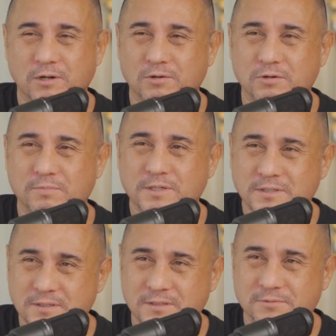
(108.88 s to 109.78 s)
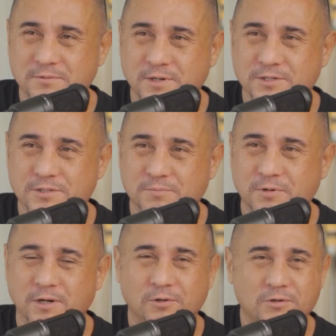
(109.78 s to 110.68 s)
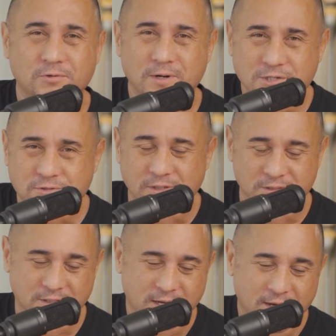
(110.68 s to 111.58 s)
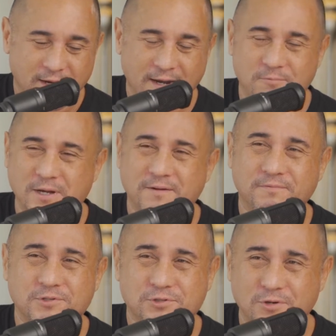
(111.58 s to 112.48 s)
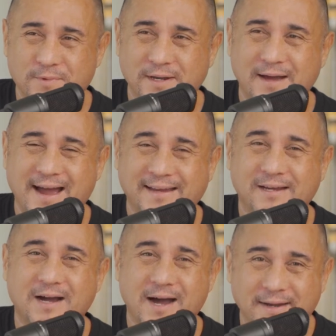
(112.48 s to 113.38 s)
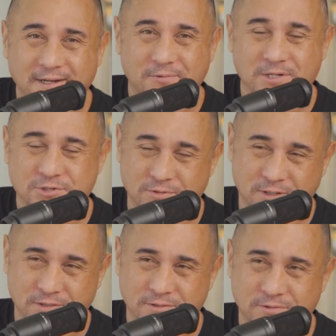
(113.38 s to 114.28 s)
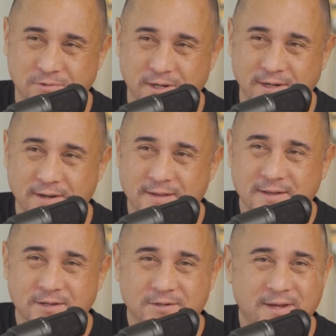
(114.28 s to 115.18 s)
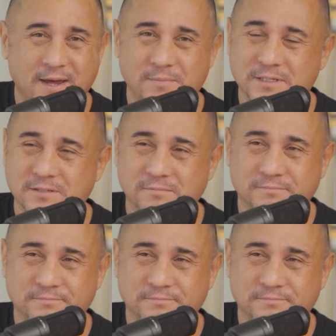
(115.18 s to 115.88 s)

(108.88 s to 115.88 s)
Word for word: our local businesses. We yeah. want to support our local restaurants. And we have so many iconic restaurants to Hawaii you can't miss them.